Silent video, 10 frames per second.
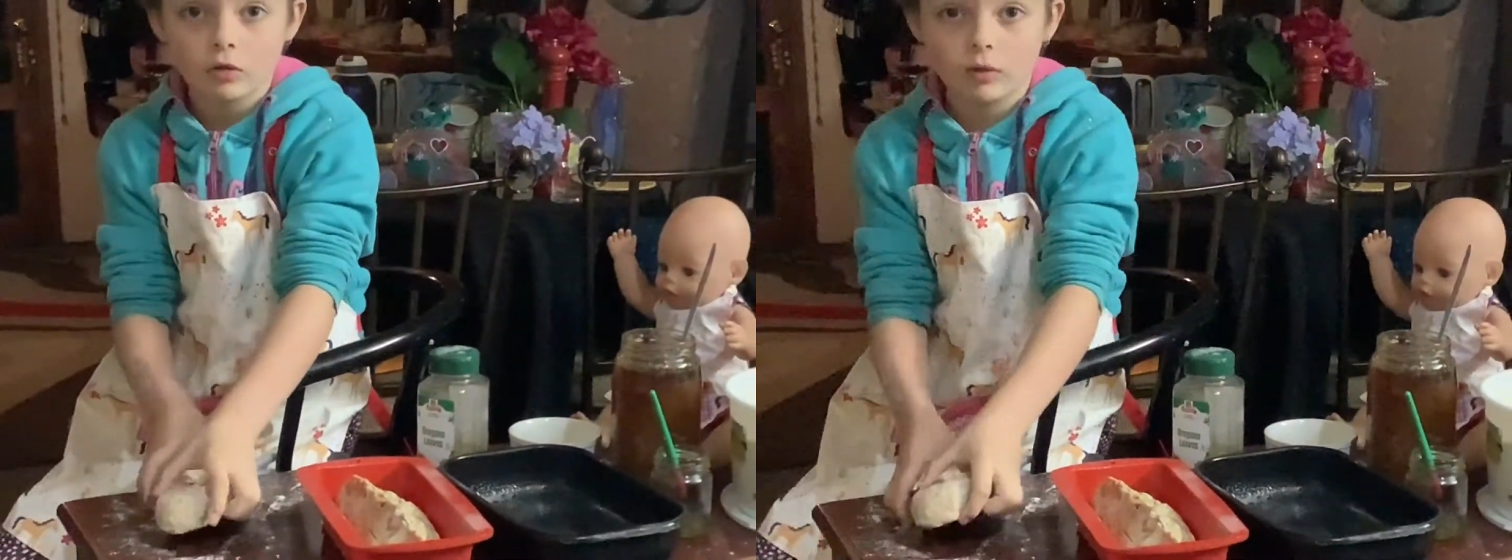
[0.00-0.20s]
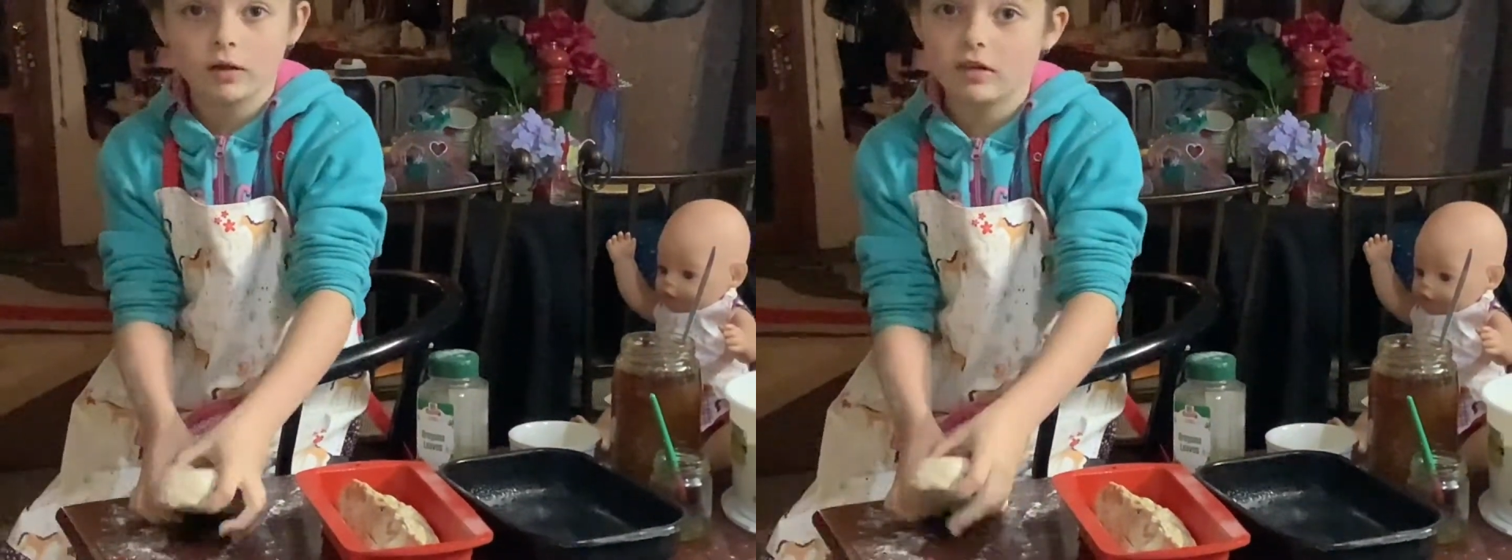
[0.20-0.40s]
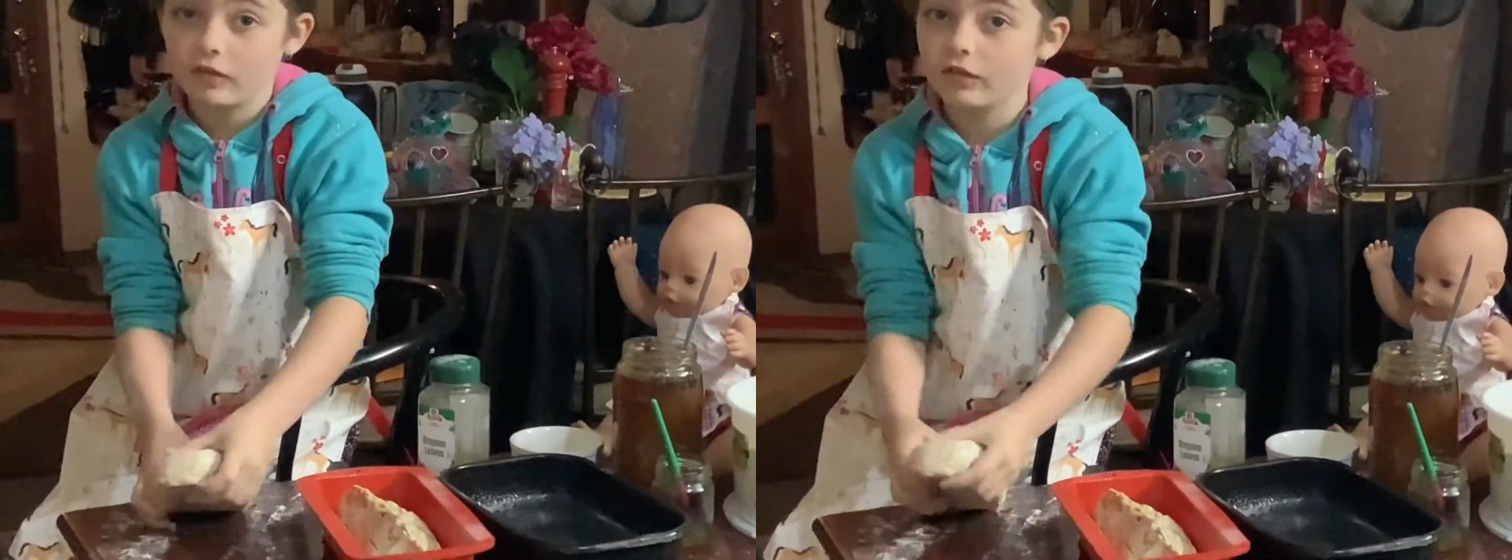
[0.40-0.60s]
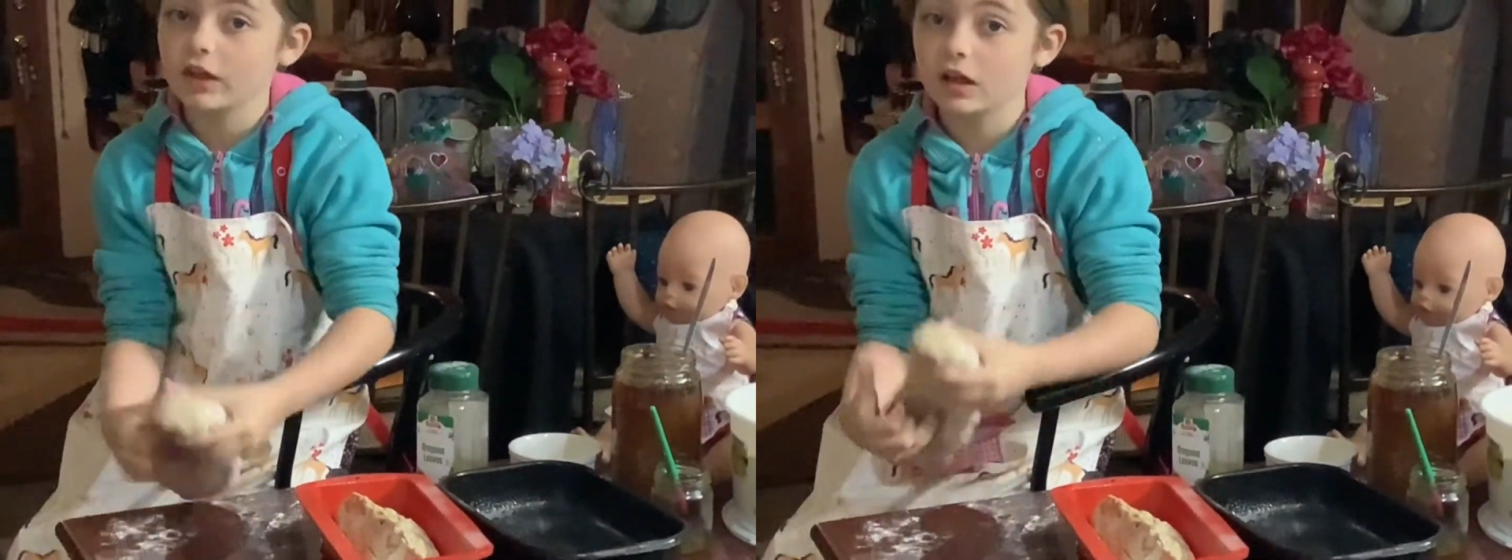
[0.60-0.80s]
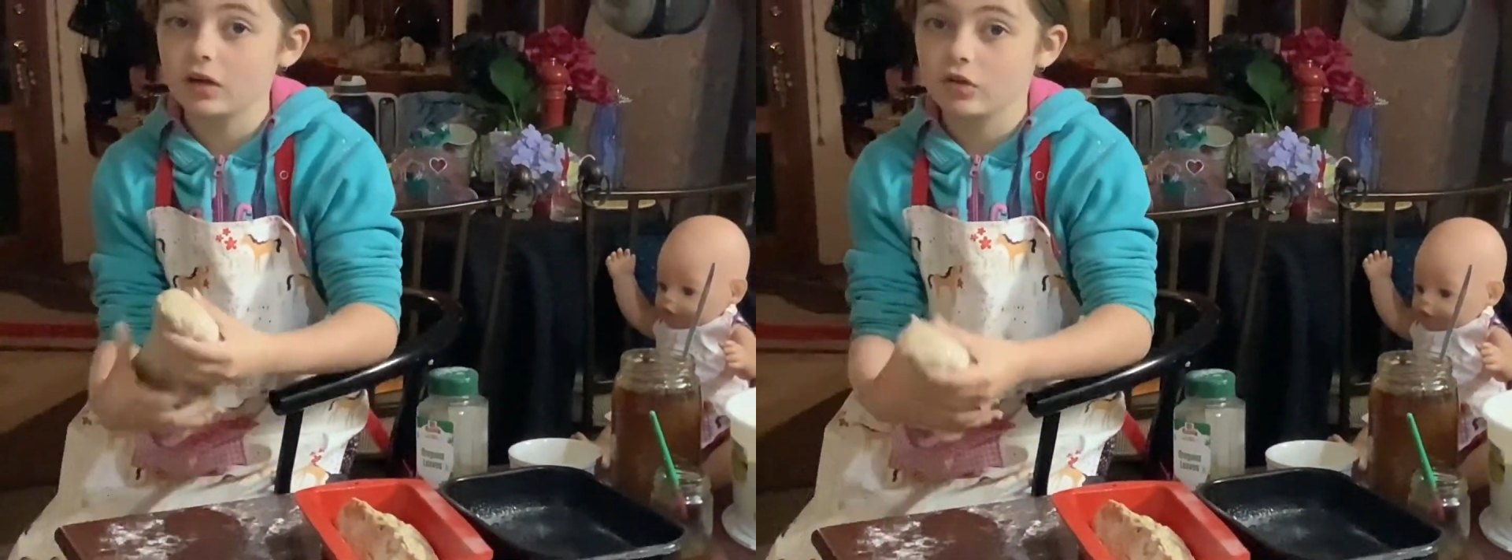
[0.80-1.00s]
we're definitely
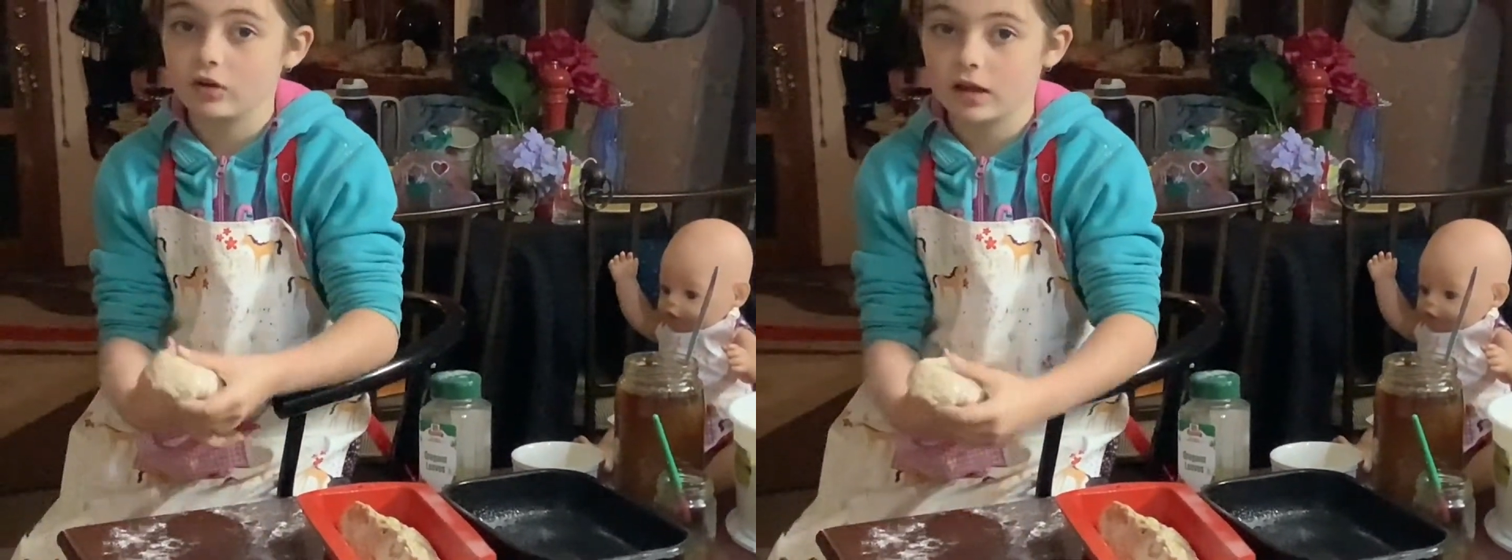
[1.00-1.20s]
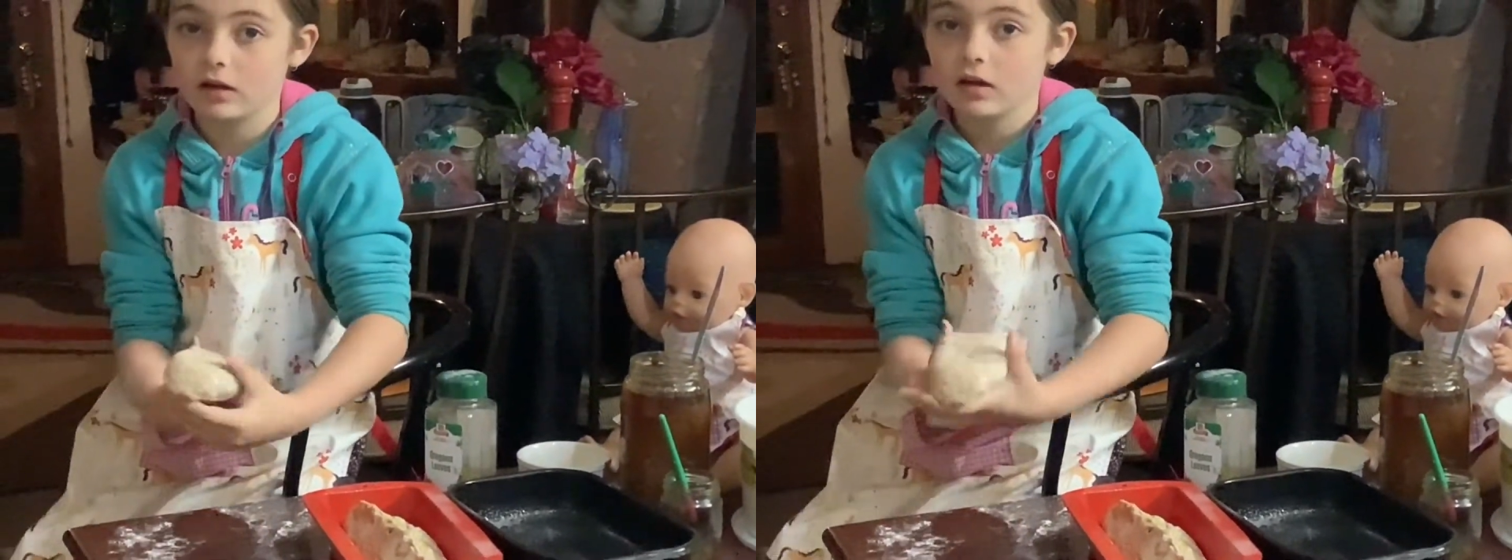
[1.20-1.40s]
going to do that.